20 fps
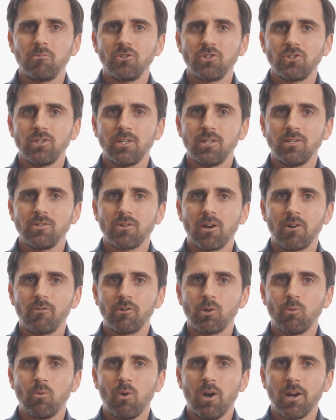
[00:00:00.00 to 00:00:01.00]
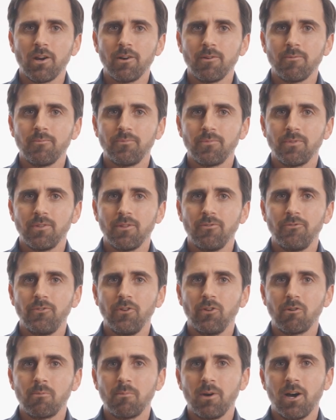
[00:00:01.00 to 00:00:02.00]
machines are required, the
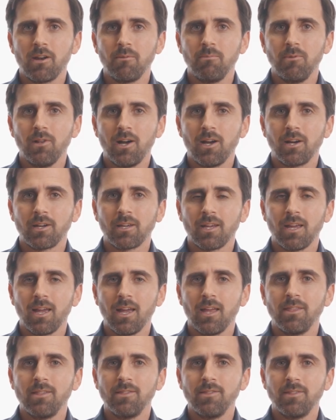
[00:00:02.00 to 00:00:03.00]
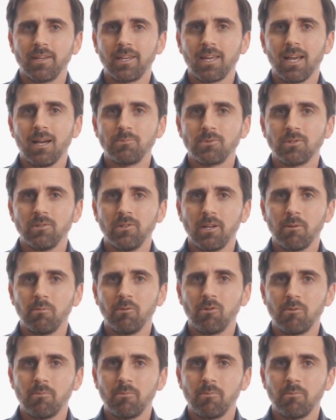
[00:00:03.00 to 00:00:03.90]
filler monoblock and the capsule labeler